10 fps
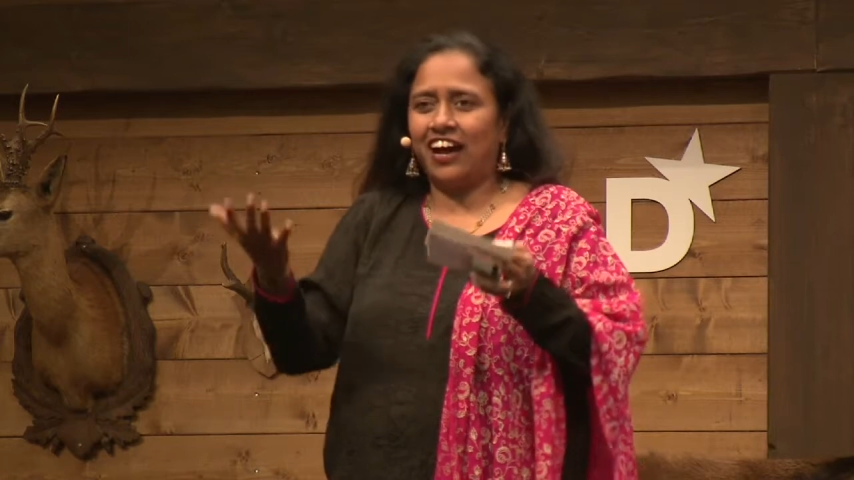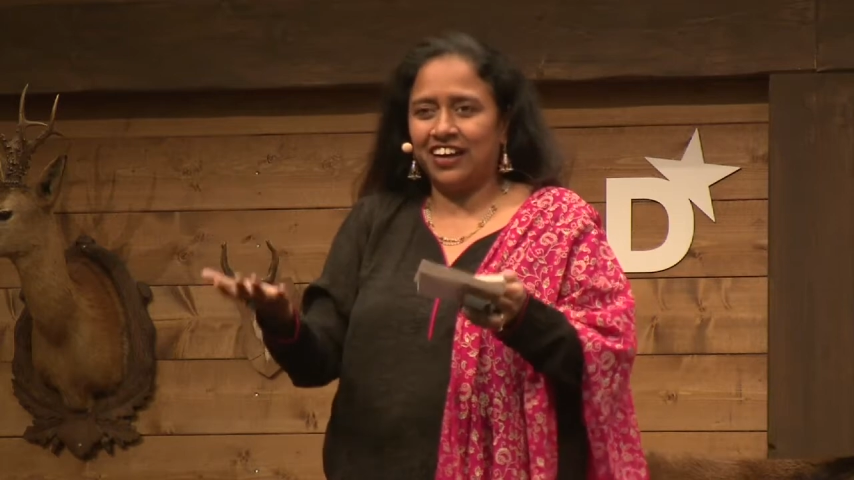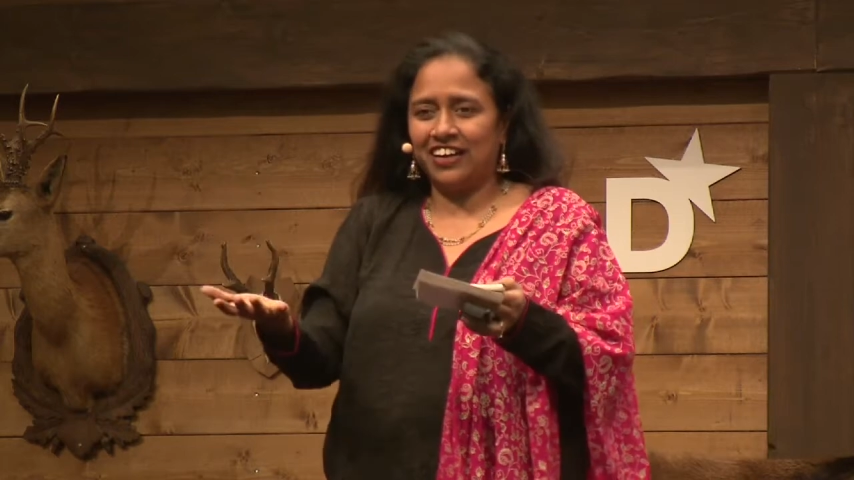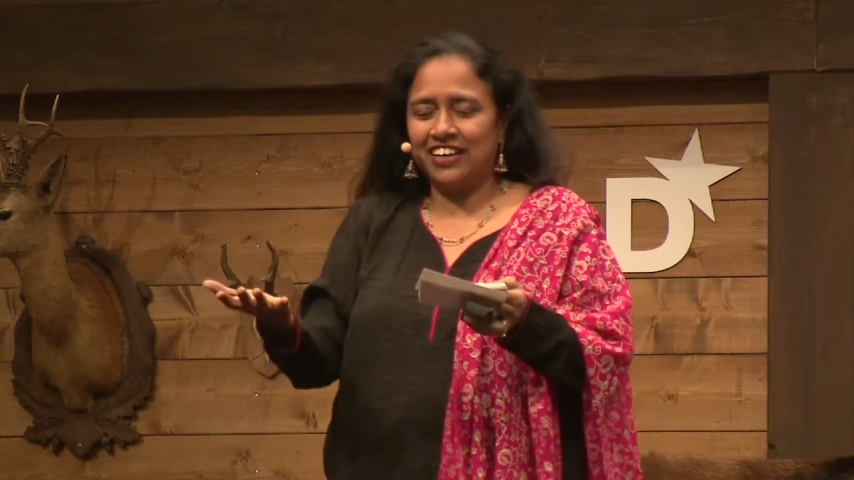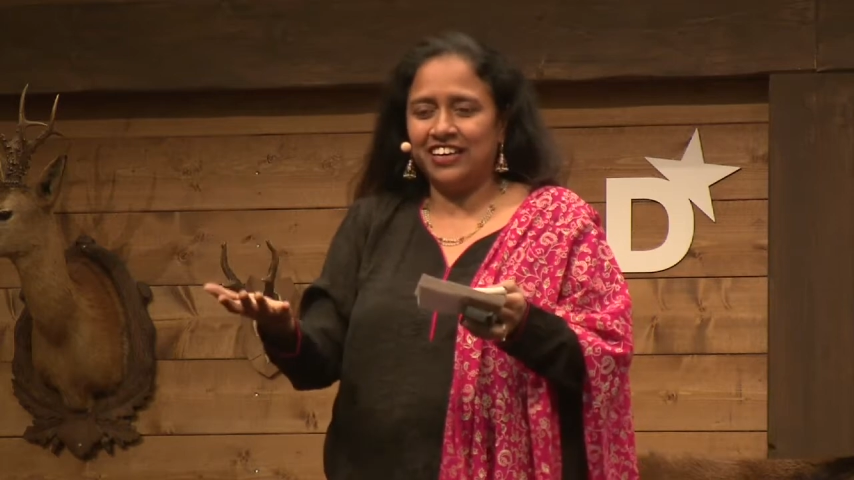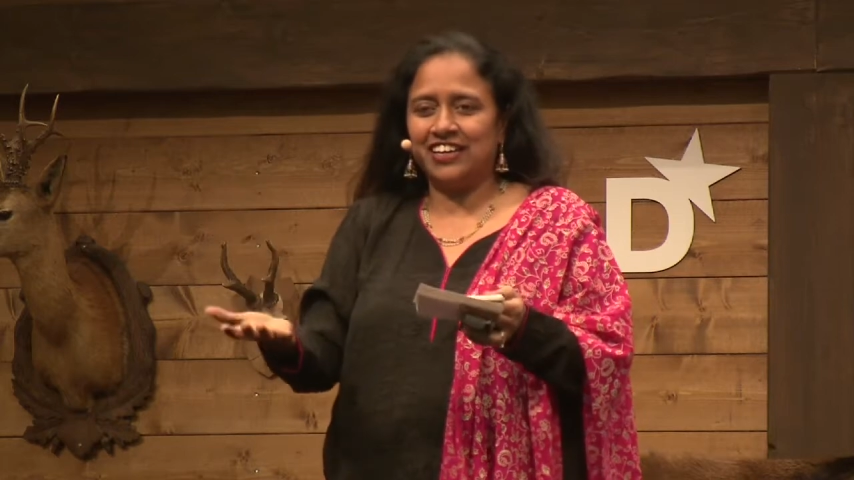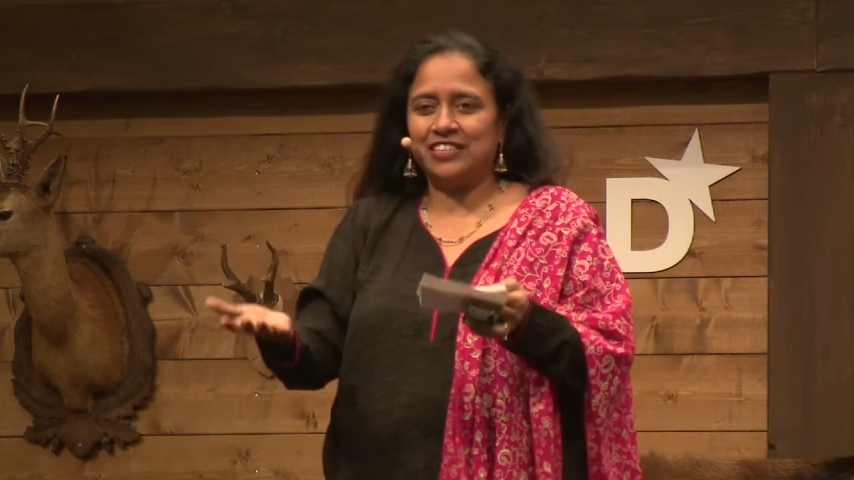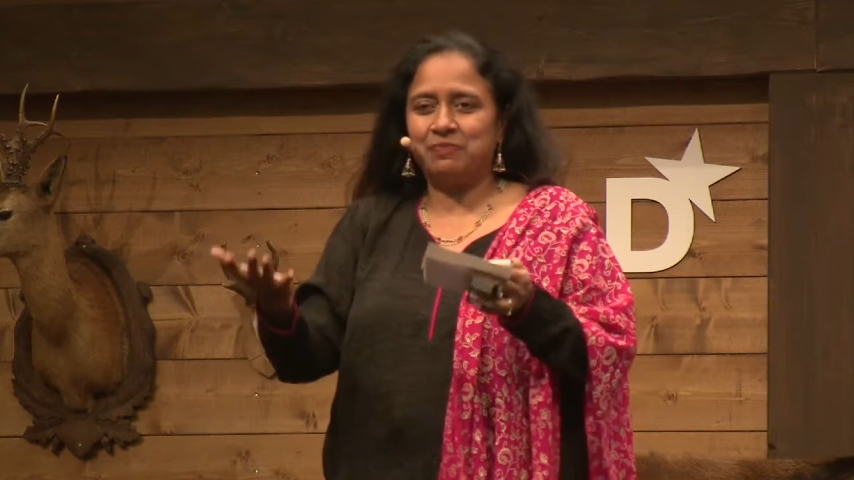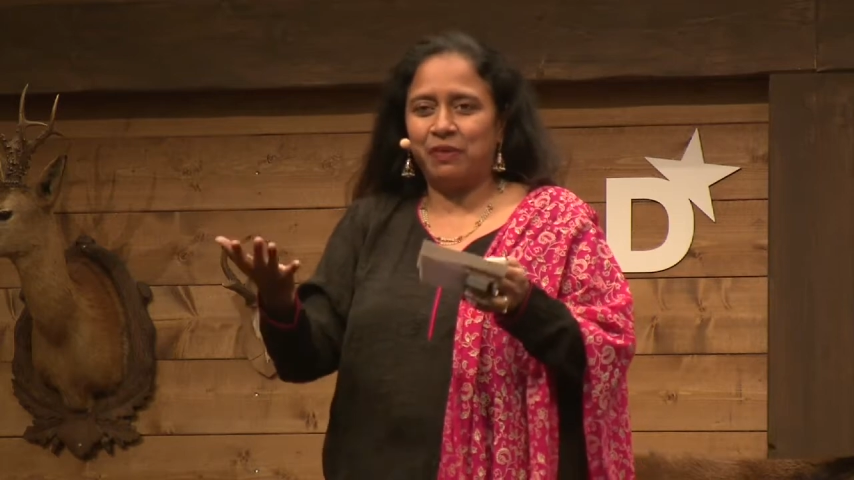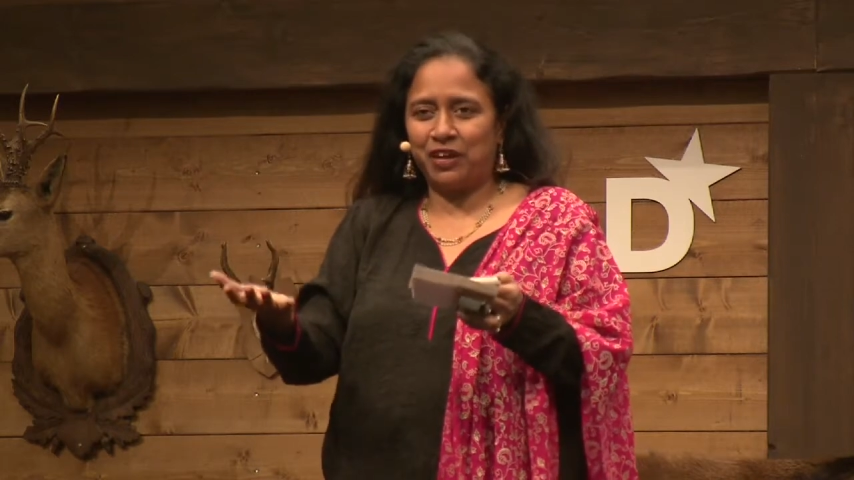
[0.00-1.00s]
ugly,
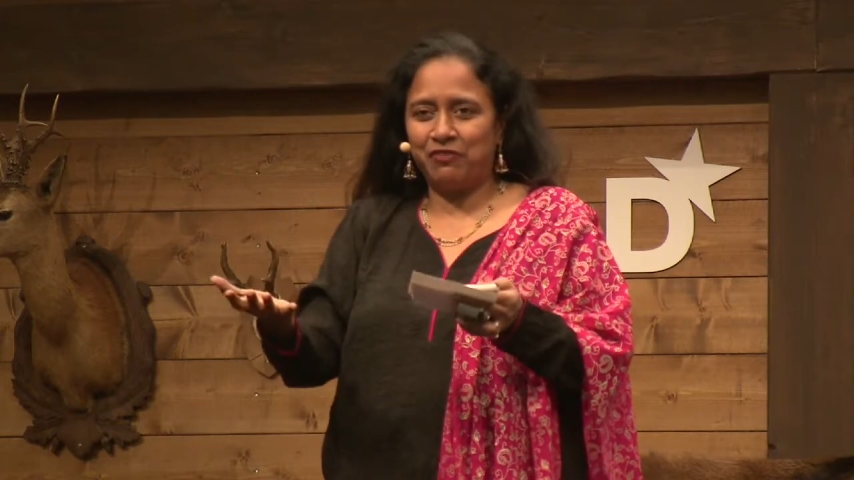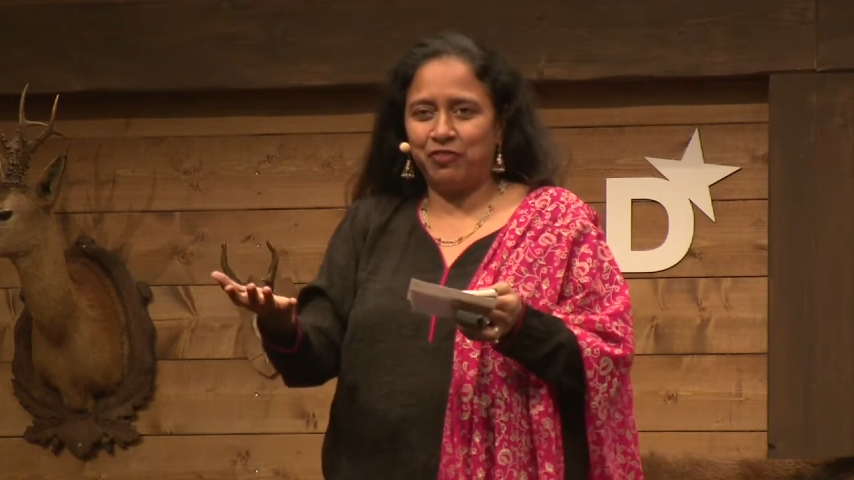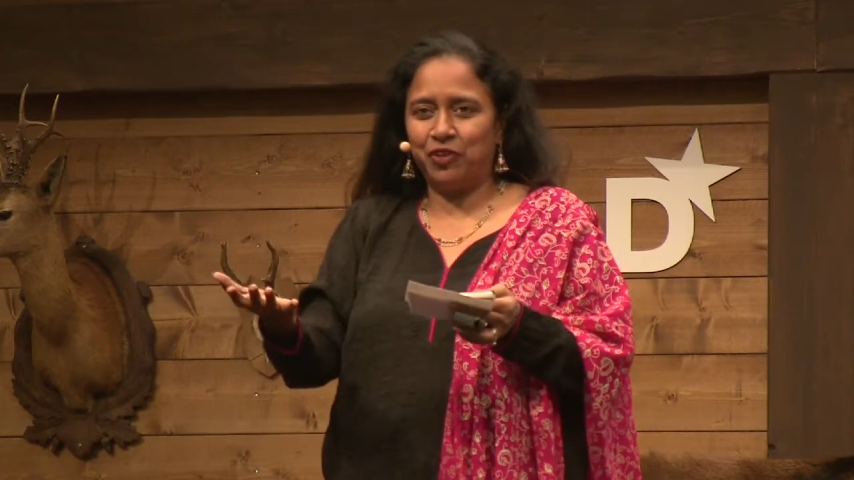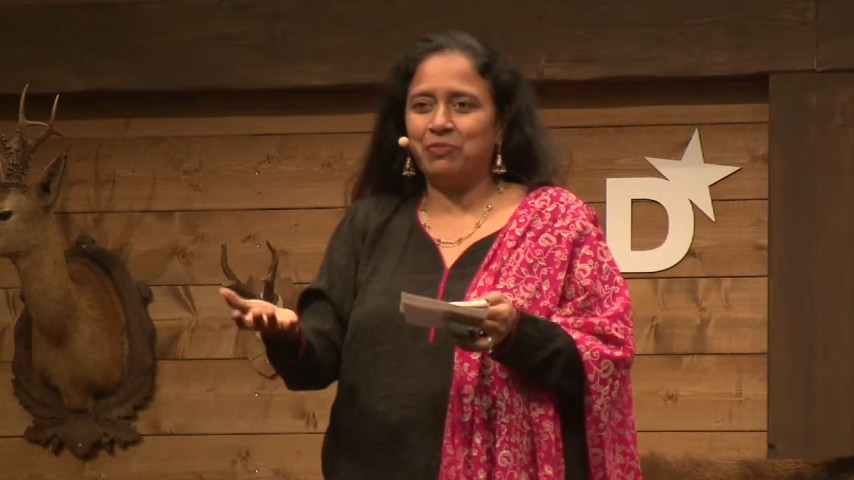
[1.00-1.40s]
it's painful,